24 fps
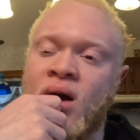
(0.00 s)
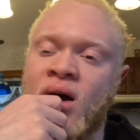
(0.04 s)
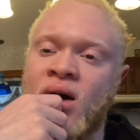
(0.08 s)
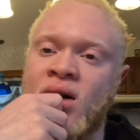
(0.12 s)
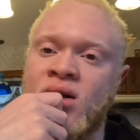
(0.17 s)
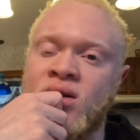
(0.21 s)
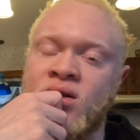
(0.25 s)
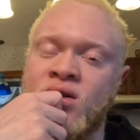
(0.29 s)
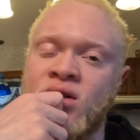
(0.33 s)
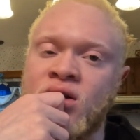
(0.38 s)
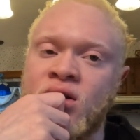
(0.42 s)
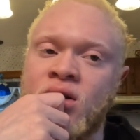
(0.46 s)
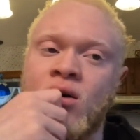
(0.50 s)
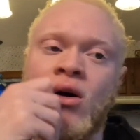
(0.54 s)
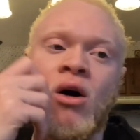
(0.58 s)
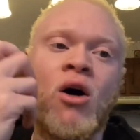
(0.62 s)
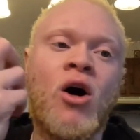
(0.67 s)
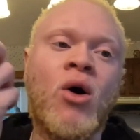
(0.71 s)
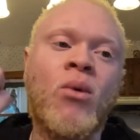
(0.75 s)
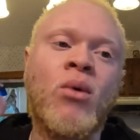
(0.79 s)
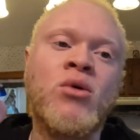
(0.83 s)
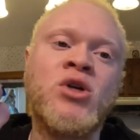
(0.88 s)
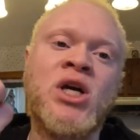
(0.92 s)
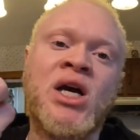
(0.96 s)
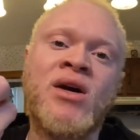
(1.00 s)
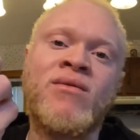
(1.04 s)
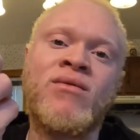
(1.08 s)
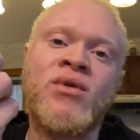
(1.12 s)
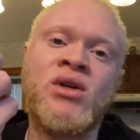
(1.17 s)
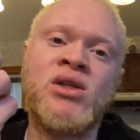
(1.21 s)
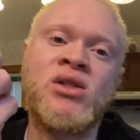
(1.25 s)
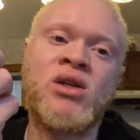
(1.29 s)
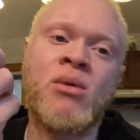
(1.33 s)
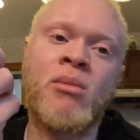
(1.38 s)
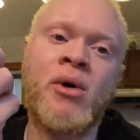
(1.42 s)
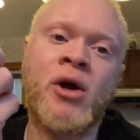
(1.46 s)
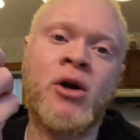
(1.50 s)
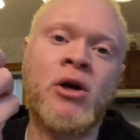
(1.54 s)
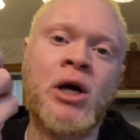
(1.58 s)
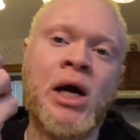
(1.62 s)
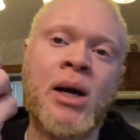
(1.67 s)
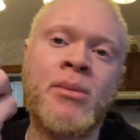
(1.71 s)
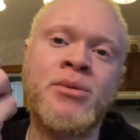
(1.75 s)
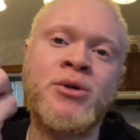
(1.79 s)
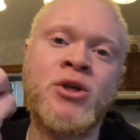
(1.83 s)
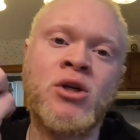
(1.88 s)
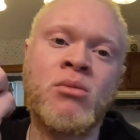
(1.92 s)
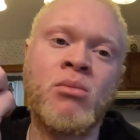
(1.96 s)
honestly, all-wheel drive is the better
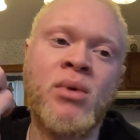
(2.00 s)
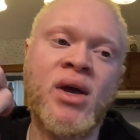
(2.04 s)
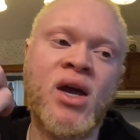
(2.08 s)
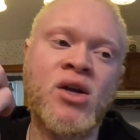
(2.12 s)
option,